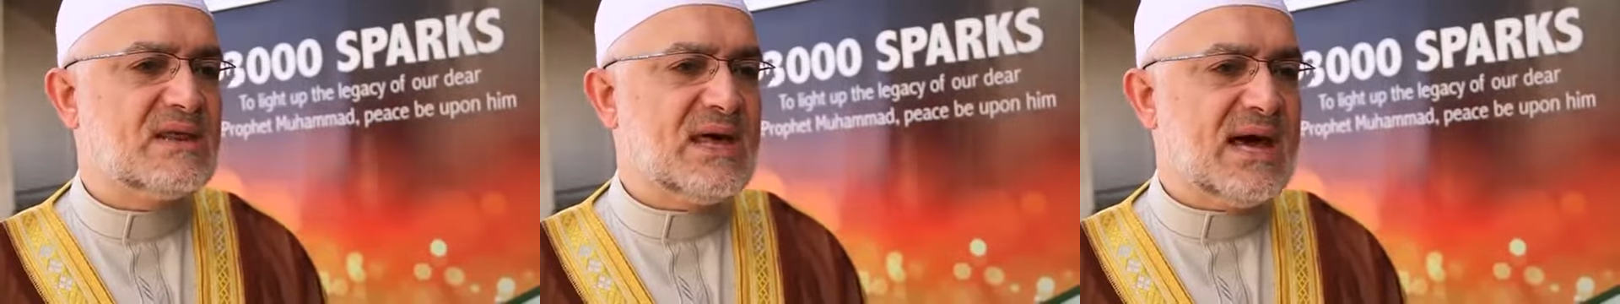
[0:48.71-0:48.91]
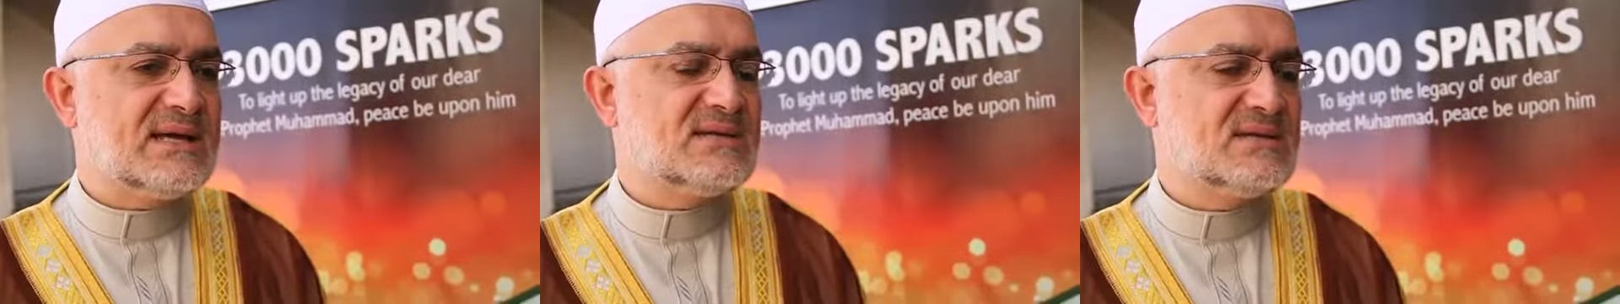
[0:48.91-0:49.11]

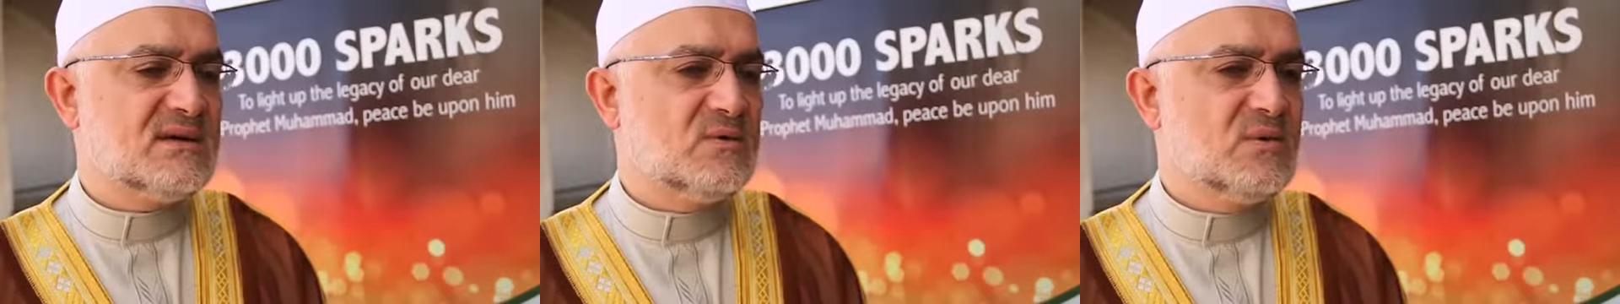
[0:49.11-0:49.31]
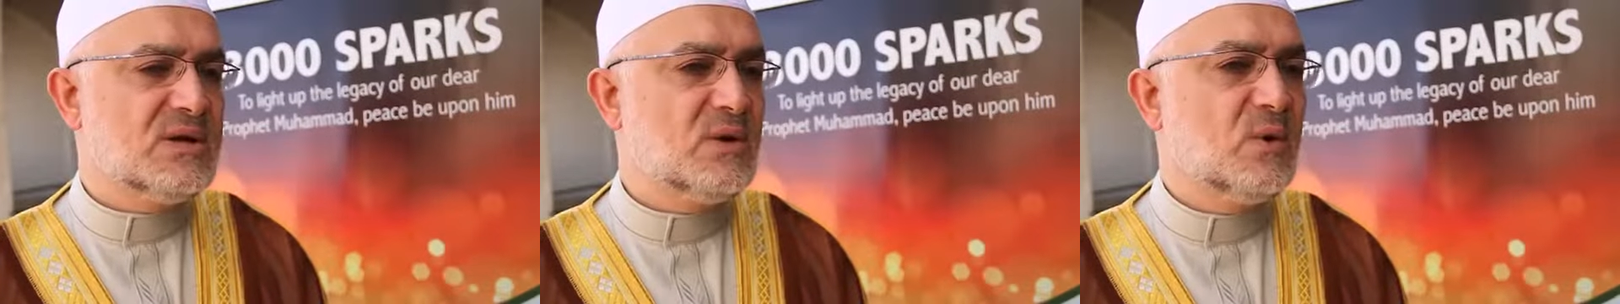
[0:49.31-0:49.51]

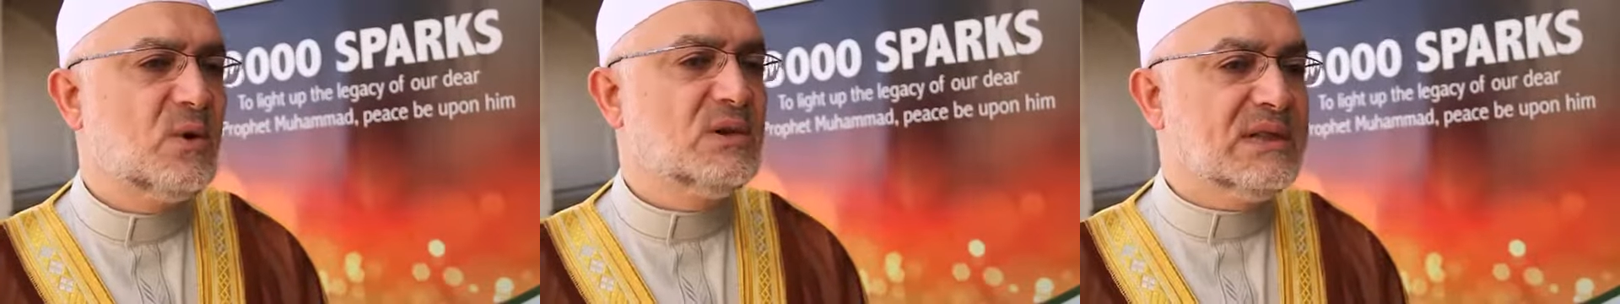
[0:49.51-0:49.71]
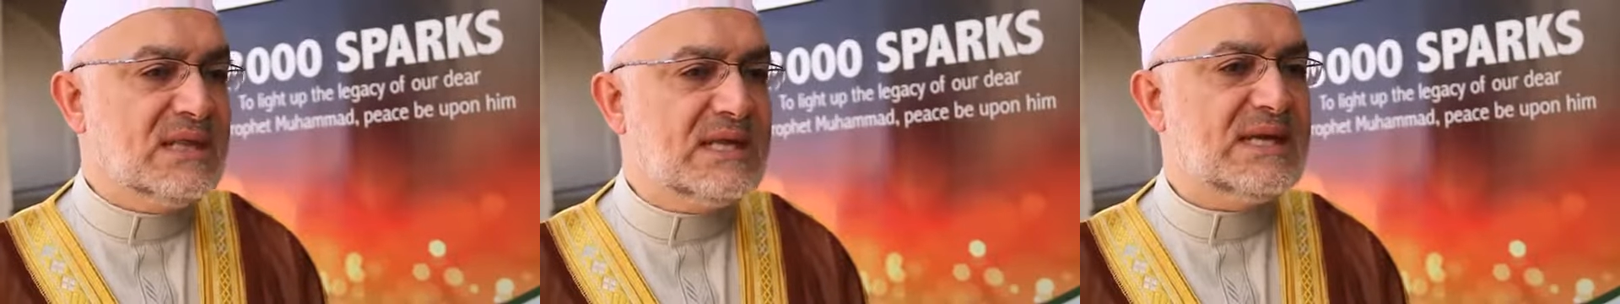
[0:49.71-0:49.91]
that we
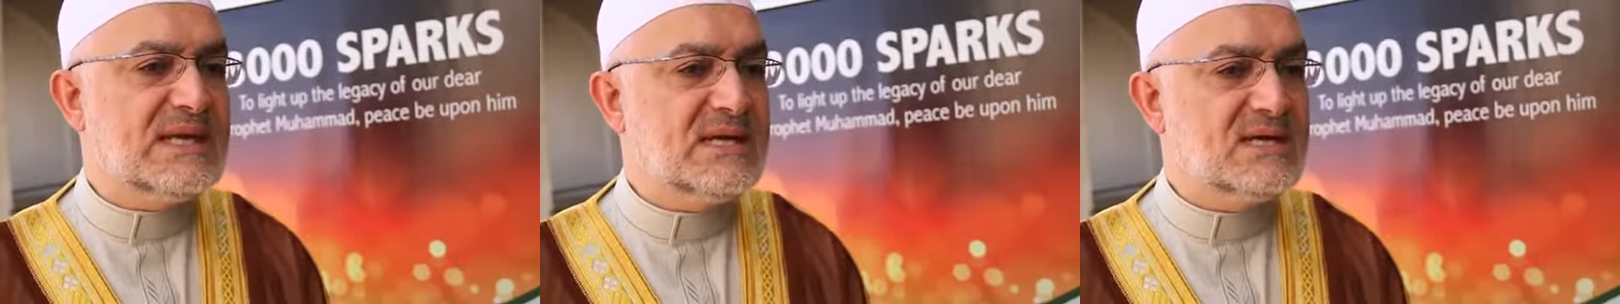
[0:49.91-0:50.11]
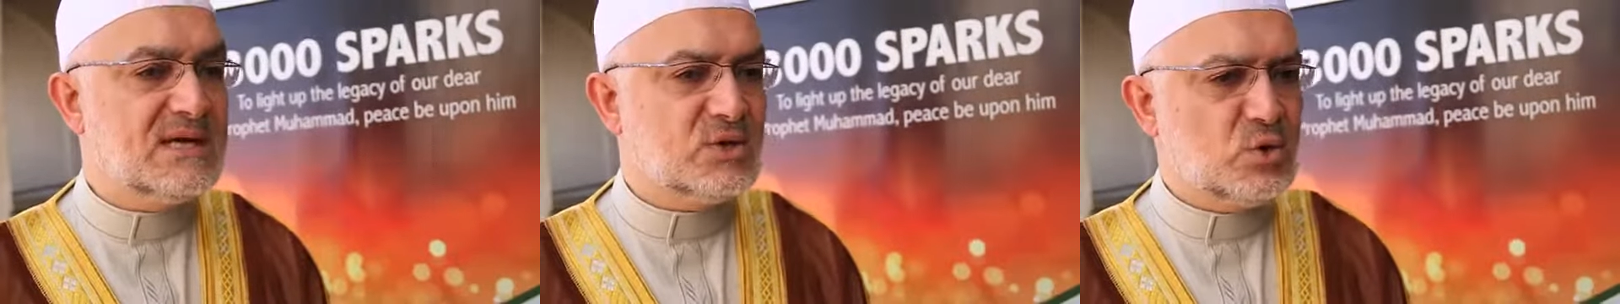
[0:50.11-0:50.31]
all
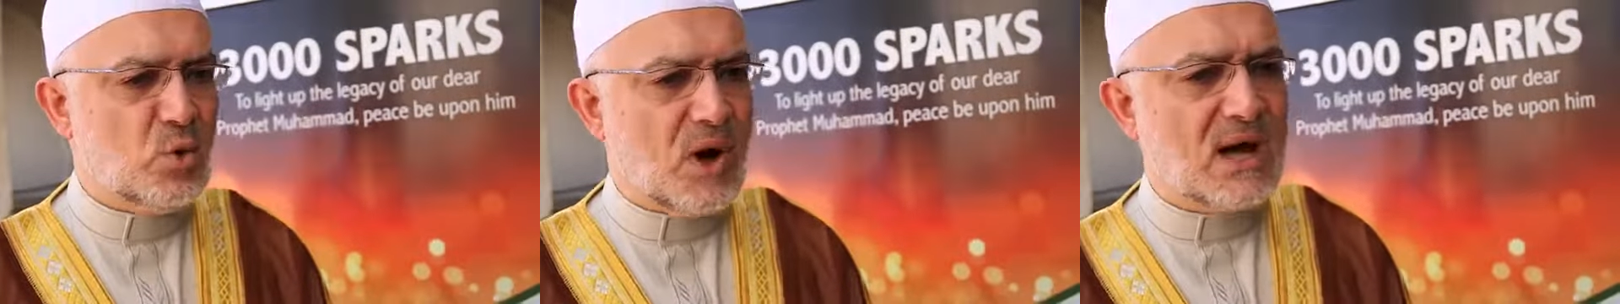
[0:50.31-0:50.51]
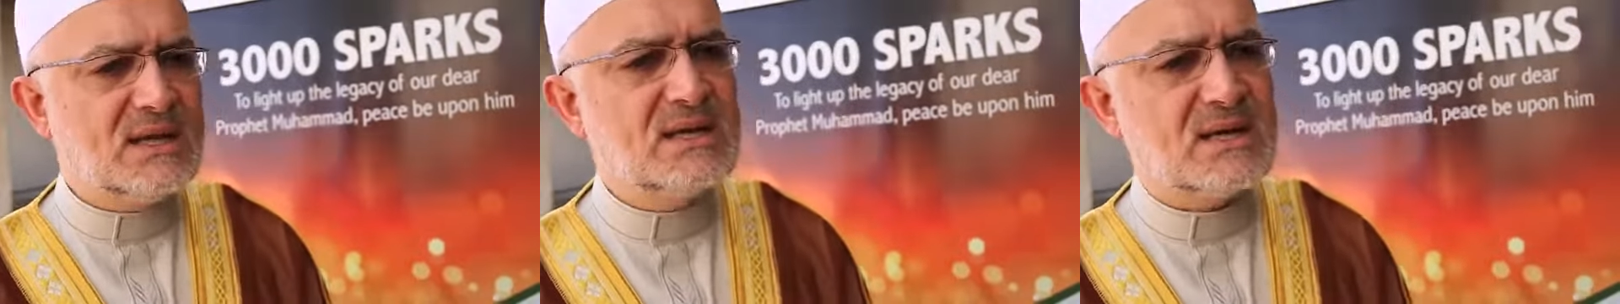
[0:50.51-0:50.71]
need
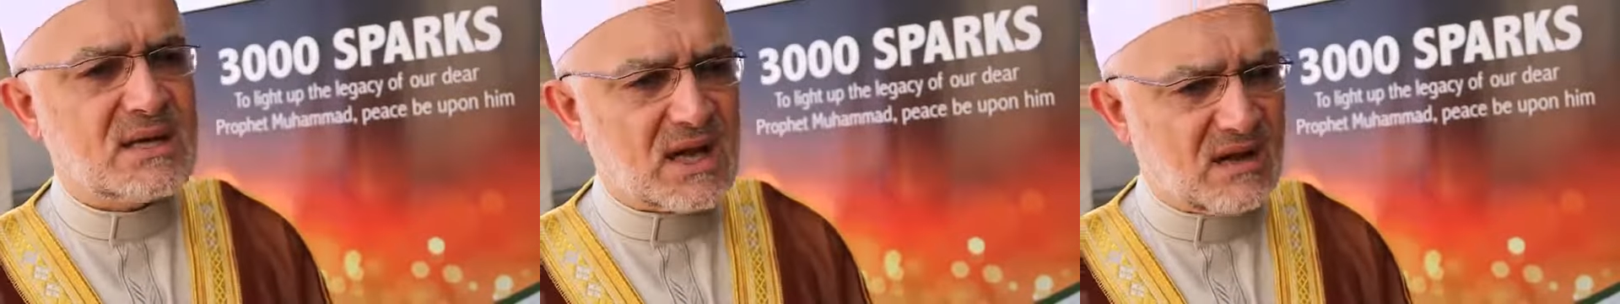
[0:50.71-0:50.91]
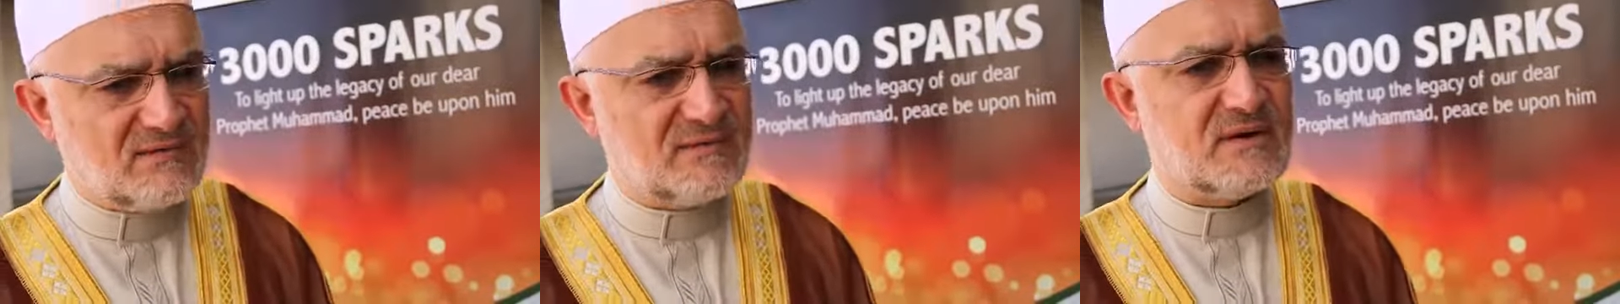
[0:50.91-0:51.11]
to
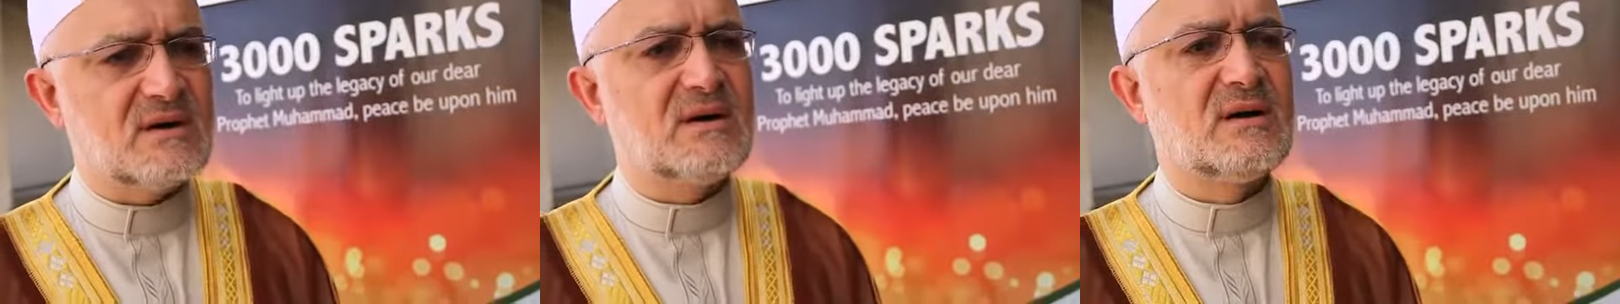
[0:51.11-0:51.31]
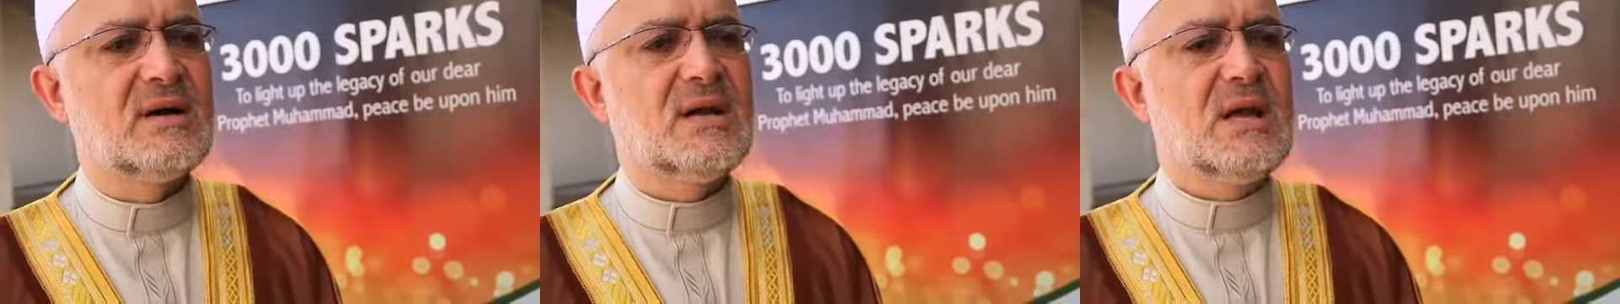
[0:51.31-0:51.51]

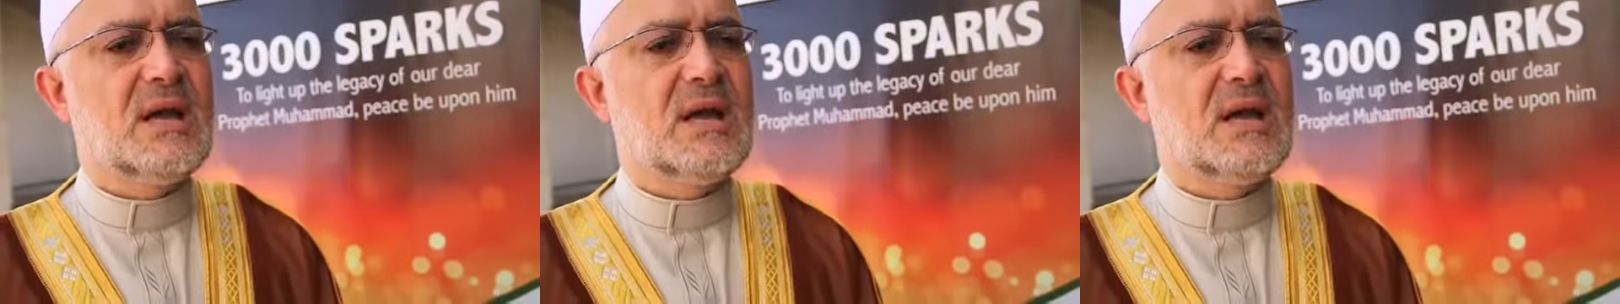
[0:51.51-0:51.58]
uncover